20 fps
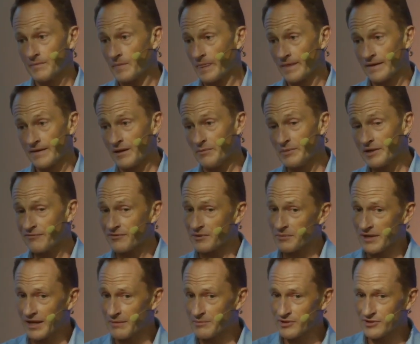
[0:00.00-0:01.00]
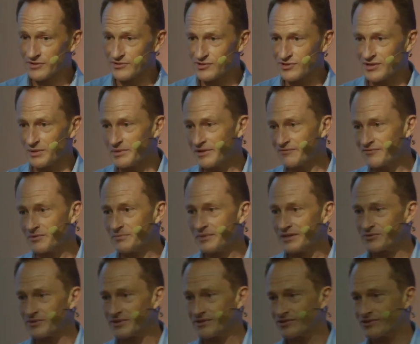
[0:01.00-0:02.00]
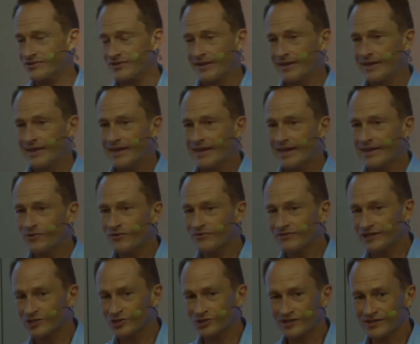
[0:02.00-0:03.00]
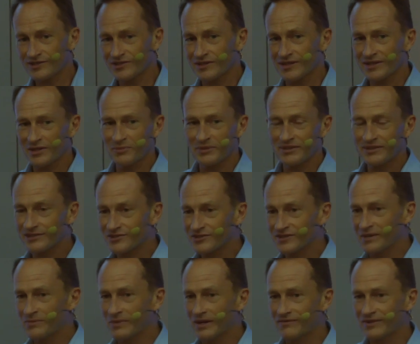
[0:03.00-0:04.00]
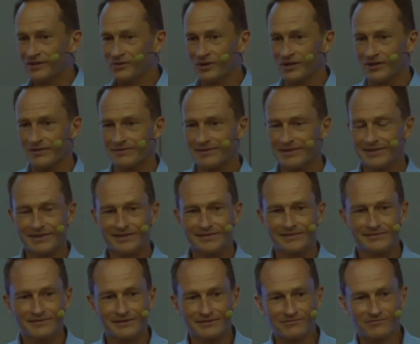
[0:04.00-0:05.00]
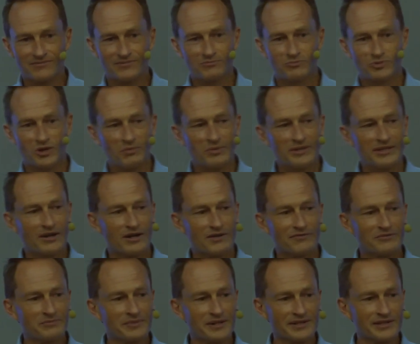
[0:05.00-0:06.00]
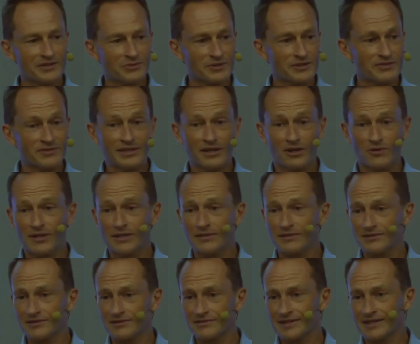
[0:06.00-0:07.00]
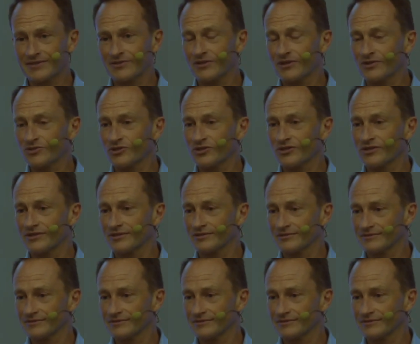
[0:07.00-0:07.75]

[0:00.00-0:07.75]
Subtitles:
Coming from chemicals, coming from minerals, innovation is a little bit the same everywhere. Probably are familiar with TRLs, technological